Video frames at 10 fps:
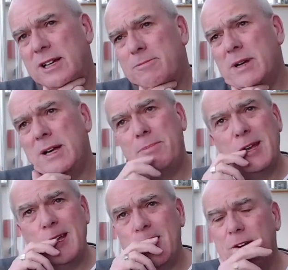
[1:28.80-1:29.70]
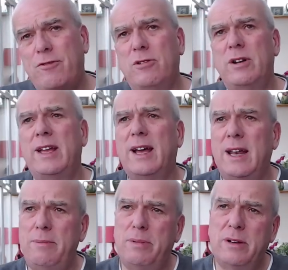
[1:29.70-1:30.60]
Maybe a front
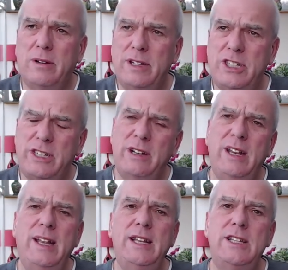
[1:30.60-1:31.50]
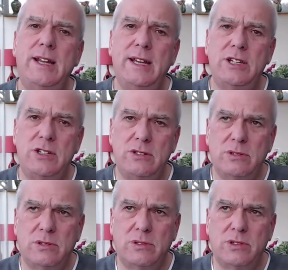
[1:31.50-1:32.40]
caliper, it certainly needs an
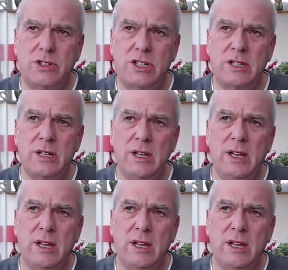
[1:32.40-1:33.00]
exhaust